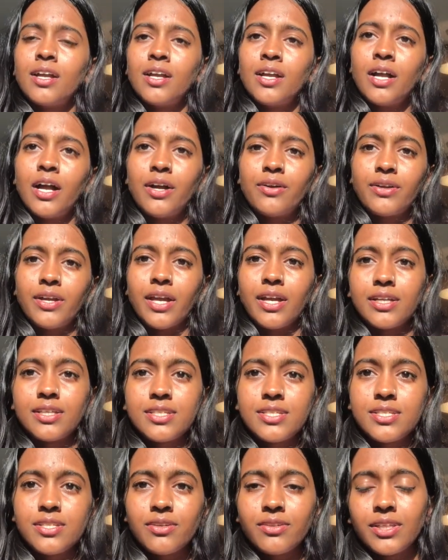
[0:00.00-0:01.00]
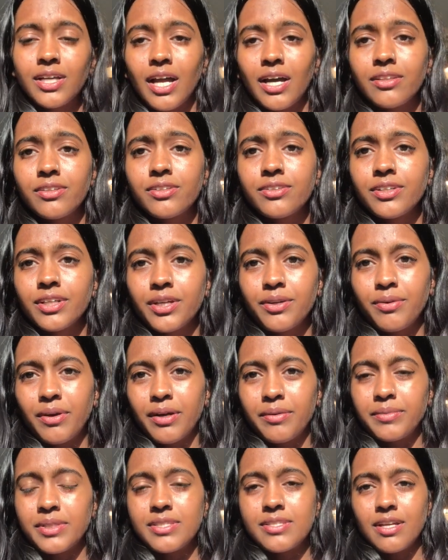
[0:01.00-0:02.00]
Okay, so the other
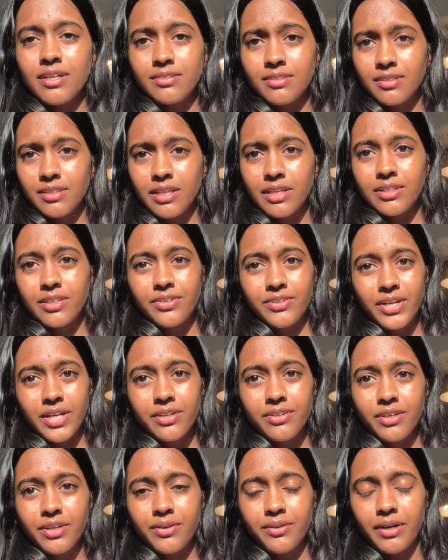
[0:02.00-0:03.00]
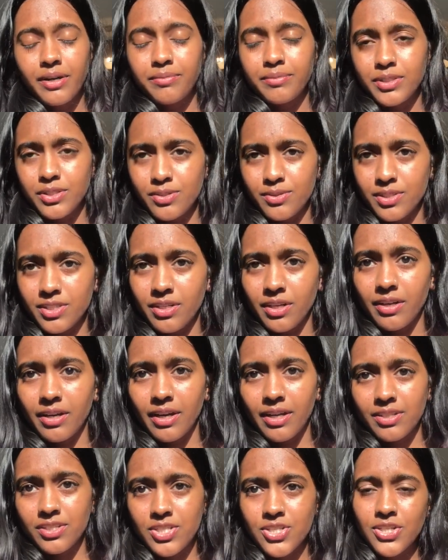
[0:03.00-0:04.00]
requirements other than grade requirements, which are
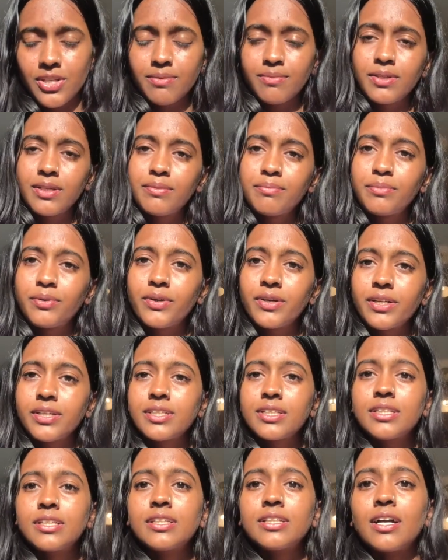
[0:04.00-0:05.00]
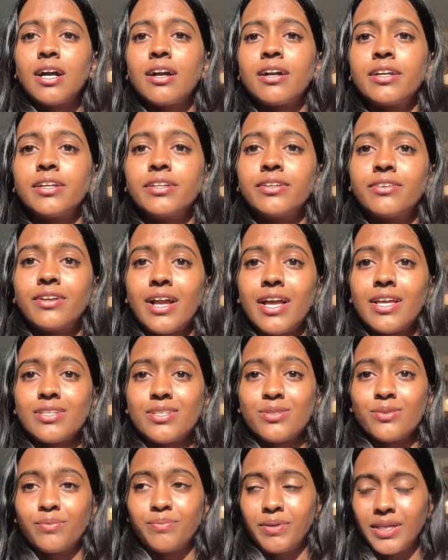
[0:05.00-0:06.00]
extremely important, are your
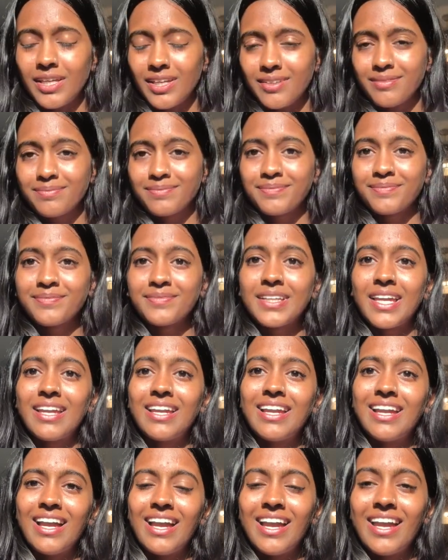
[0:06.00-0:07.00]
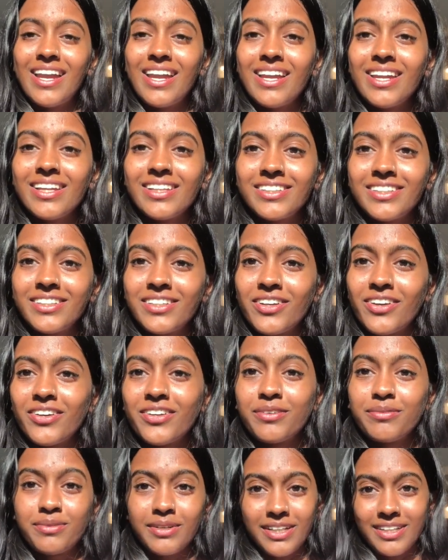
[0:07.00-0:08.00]
SOP and
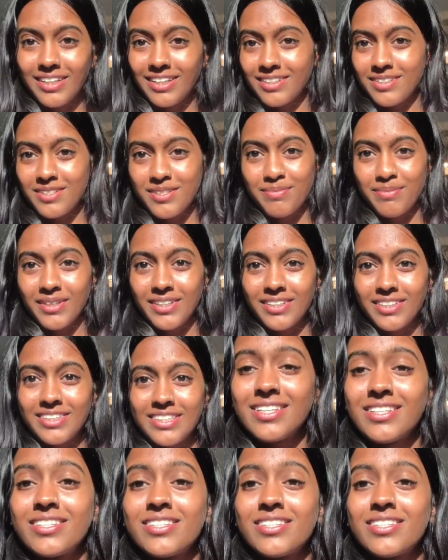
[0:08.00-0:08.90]
your work experience.